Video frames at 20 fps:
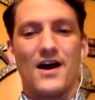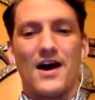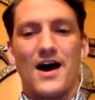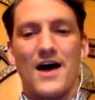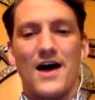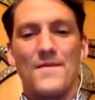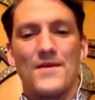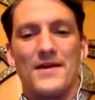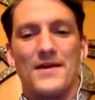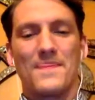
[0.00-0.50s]

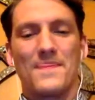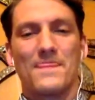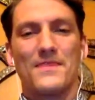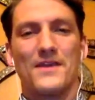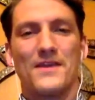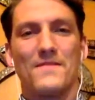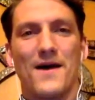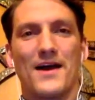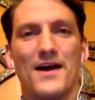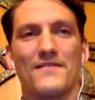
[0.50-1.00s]
I mean,
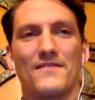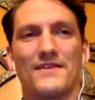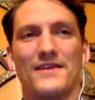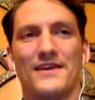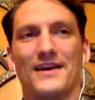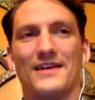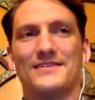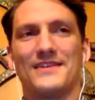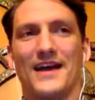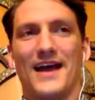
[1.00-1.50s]
the amount of
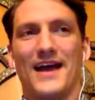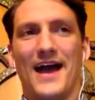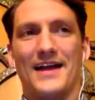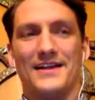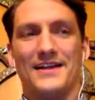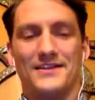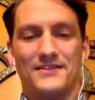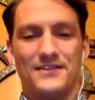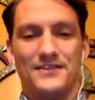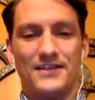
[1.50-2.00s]
kids I had
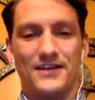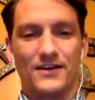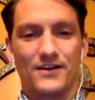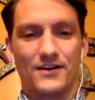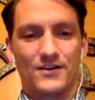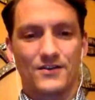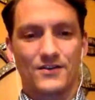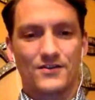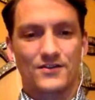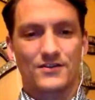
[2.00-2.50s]
in
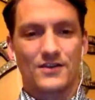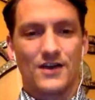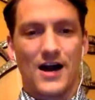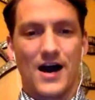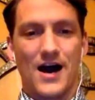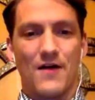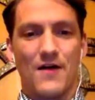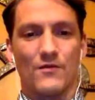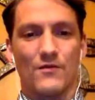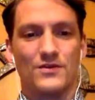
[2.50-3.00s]
tears
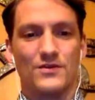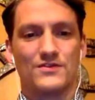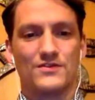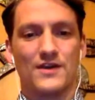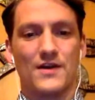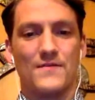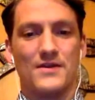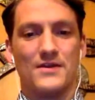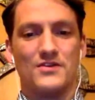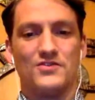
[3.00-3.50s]
were just,
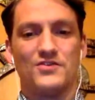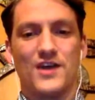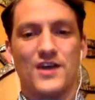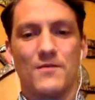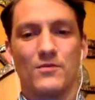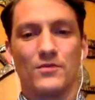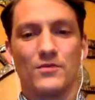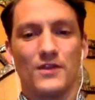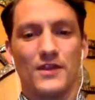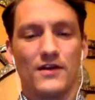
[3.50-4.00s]

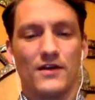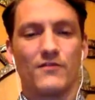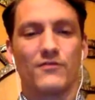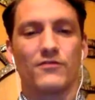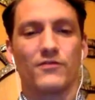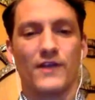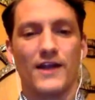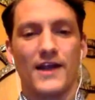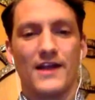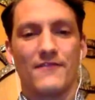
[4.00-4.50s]
genuinely
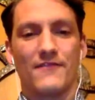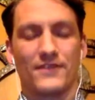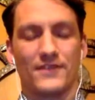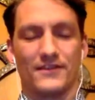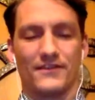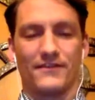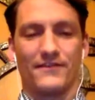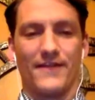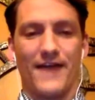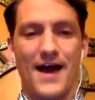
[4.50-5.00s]
afraid for
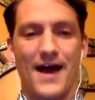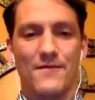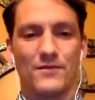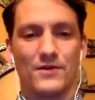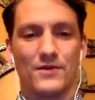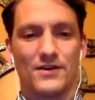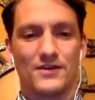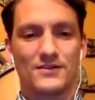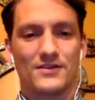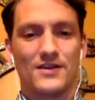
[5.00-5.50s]
their
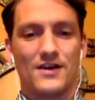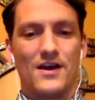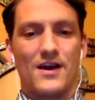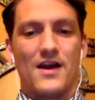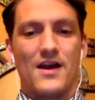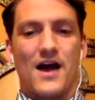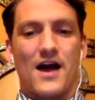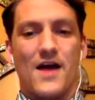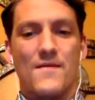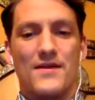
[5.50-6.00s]
families.
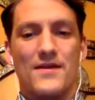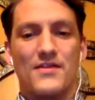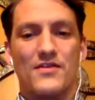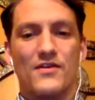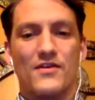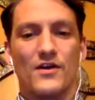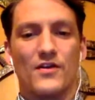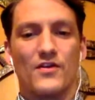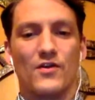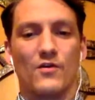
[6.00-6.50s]
I mean,
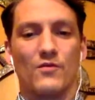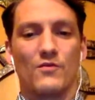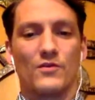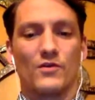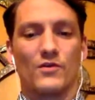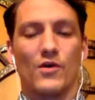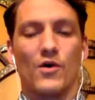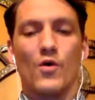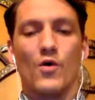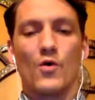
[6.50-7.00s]

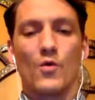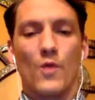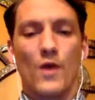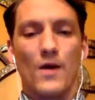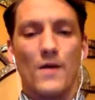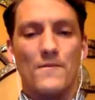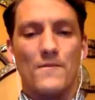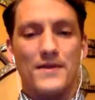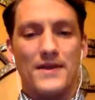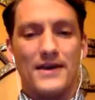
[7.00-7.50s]
their own
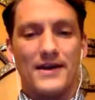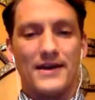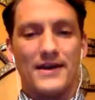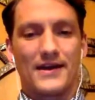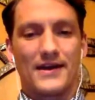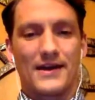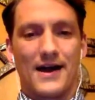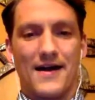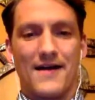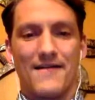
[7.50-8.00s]

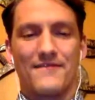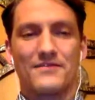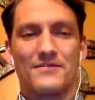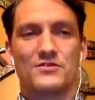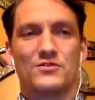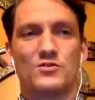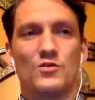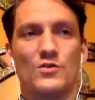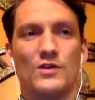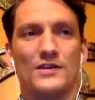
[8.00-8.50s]
well-being. I have
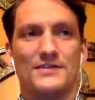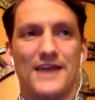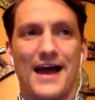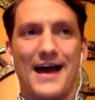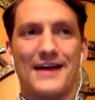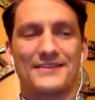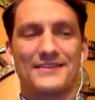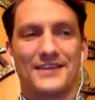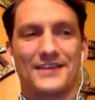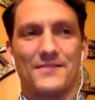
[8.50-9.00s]
students
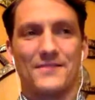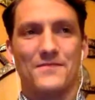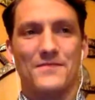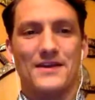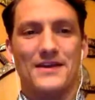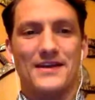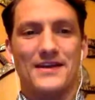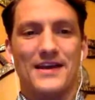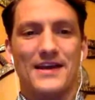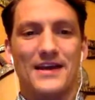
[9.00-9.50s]
asking
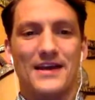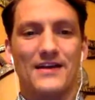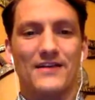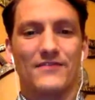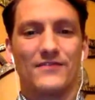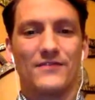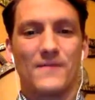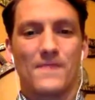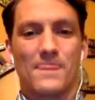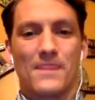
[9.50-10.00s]
me
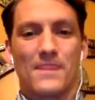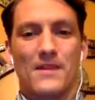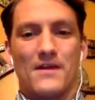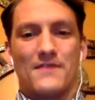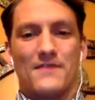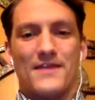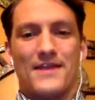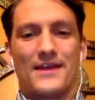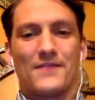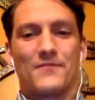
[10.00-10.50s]
if
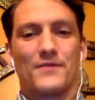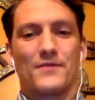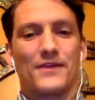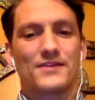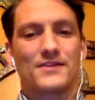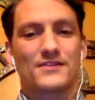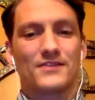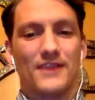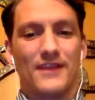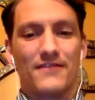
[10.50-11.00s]
they could bring
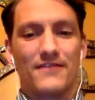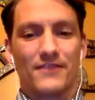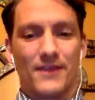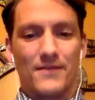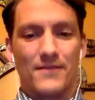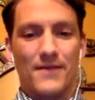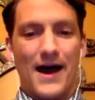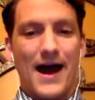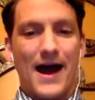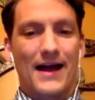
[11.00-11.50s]
slavery
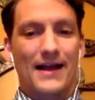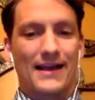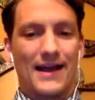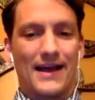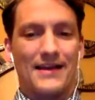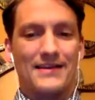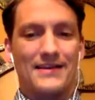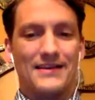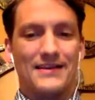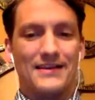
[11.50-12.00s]
back.
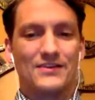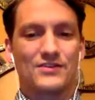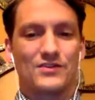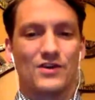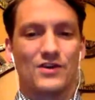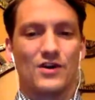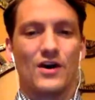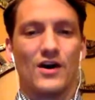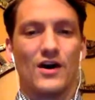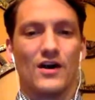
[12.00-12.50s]
And these
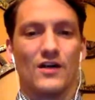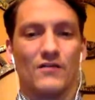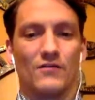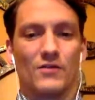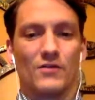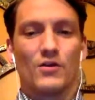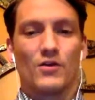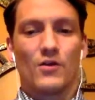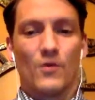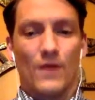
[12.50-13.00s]
are
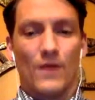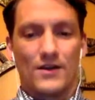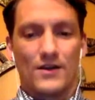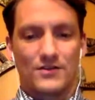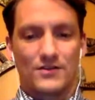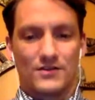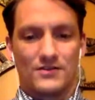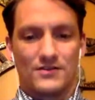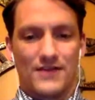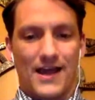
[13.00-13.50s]
real
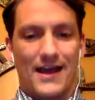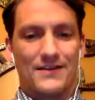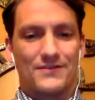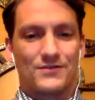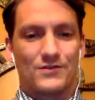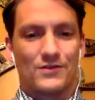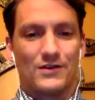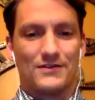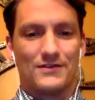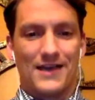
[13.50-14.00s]
questions. I had
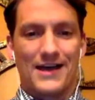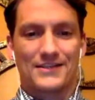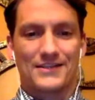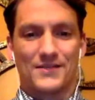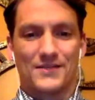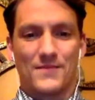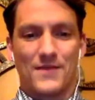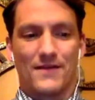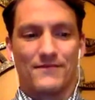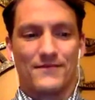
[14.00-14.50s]
students
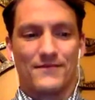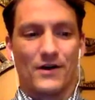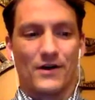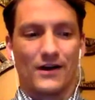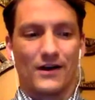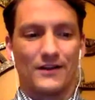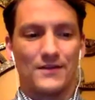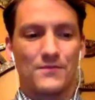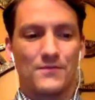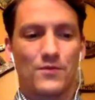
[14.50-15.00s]
asking me if they're
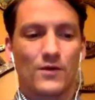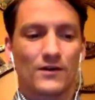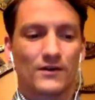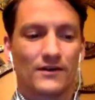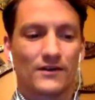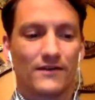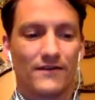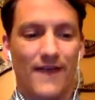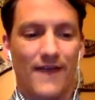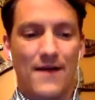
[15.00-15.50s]
going to deport
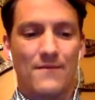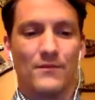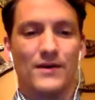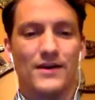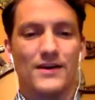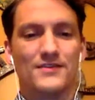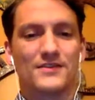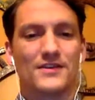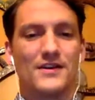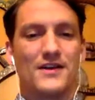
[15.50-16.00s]
their
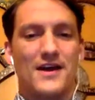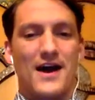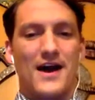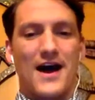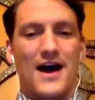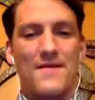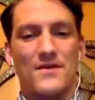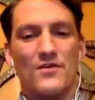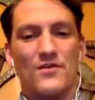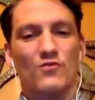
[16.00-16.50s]
families.
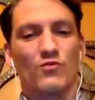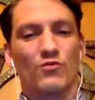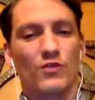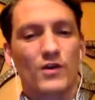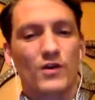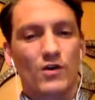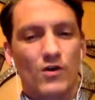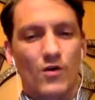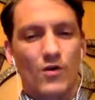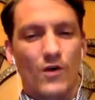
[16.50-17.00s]
I mean,
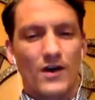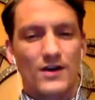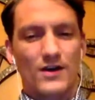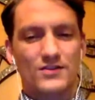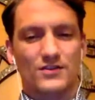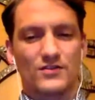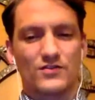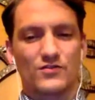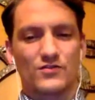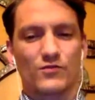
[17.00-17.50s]
real
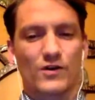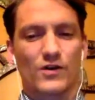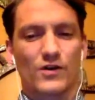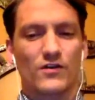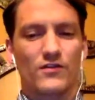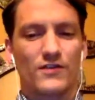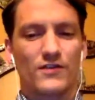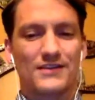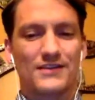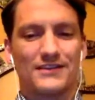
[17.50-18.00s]
questions, real
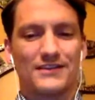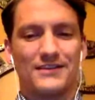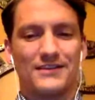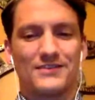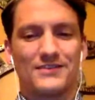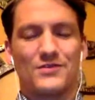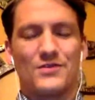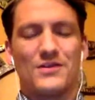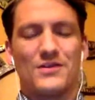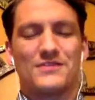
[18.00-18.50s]
things that
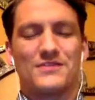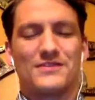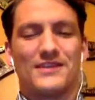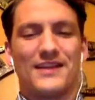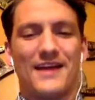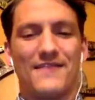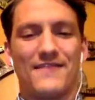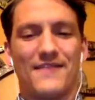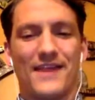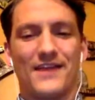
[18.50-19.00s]
these students
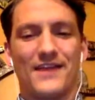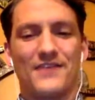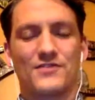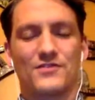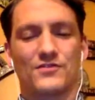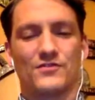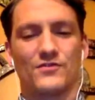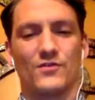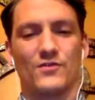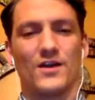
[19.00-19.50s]
didn't have
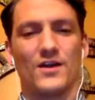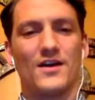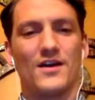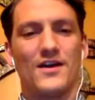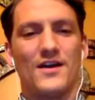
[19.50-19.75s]
answers for.